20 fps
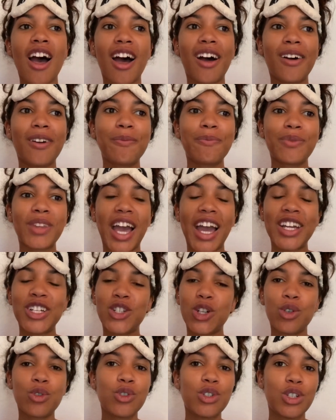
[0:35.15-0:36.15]
um, I
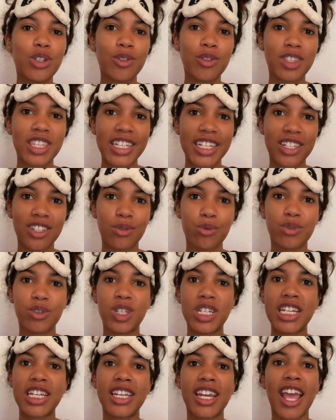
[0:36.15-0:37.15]
don't do this
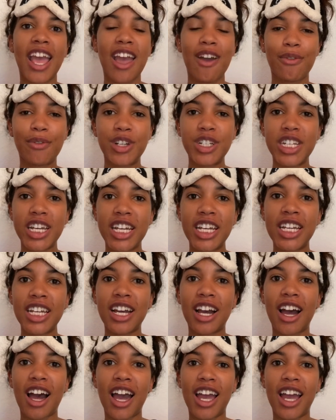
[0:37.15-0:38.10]
routine every day.